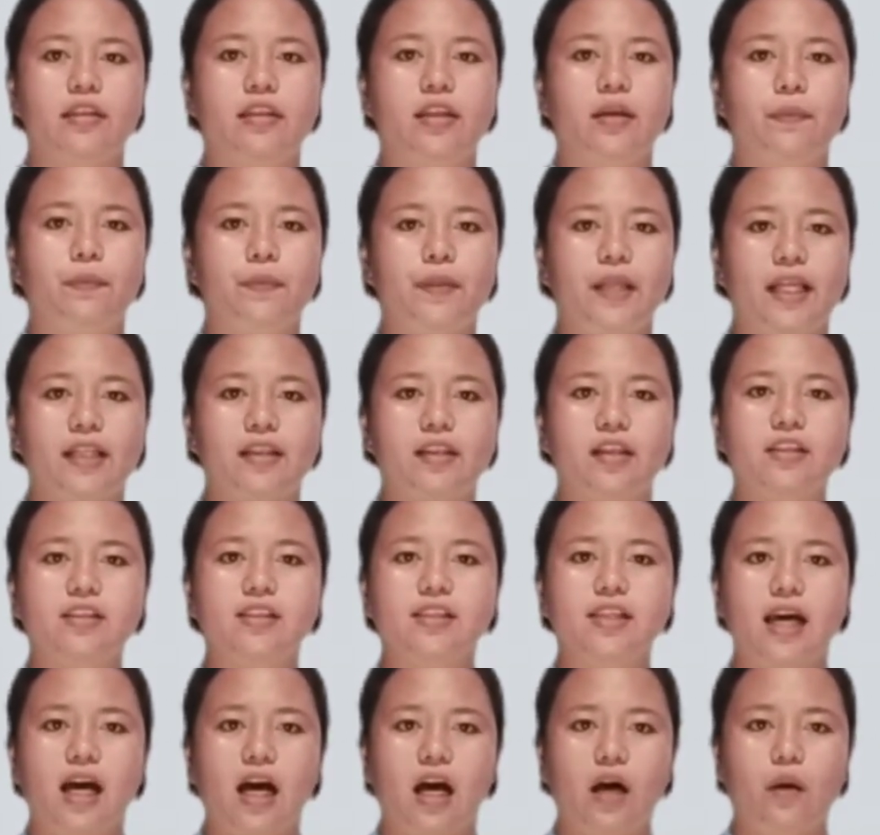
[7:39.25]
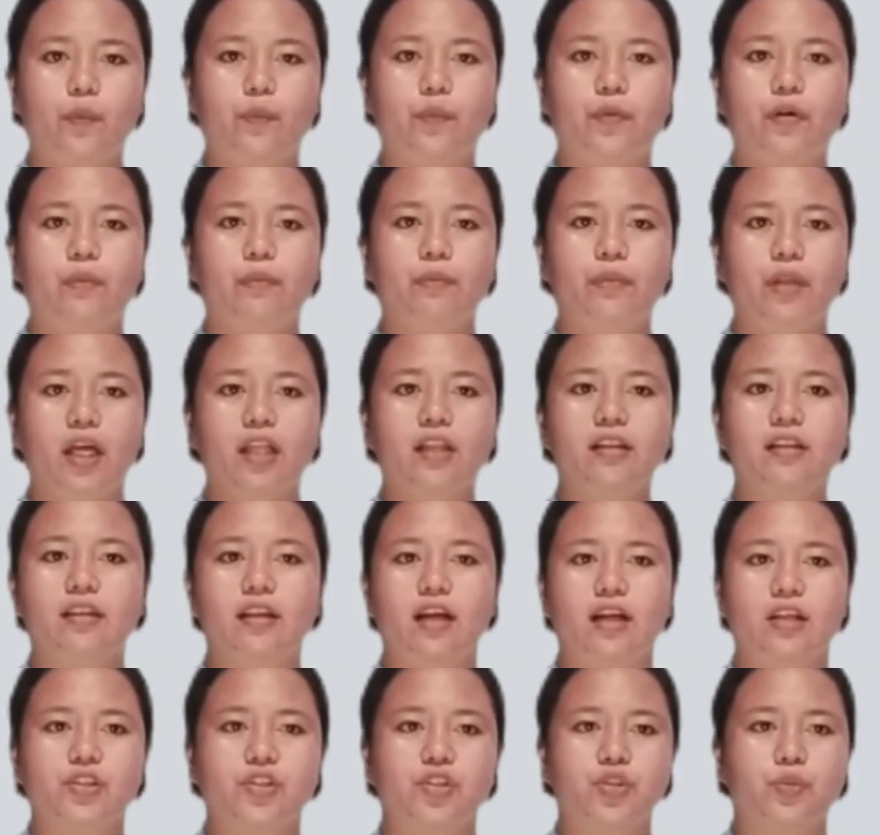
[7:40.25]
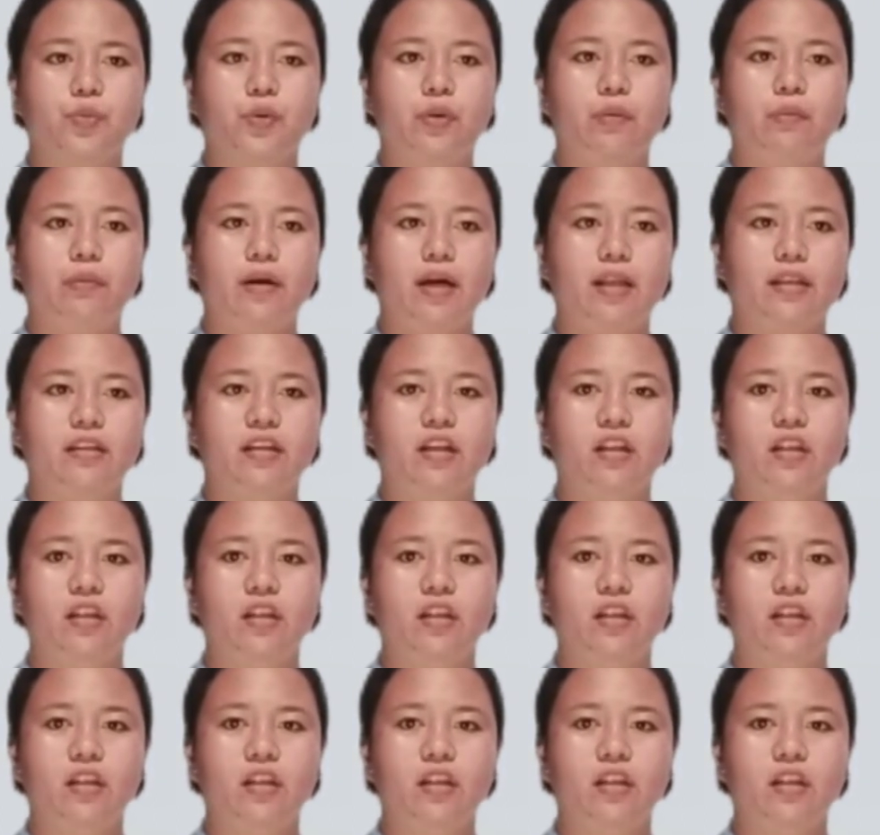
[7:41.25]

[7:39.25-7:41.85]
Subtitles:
the platelets help from blood clots to prevent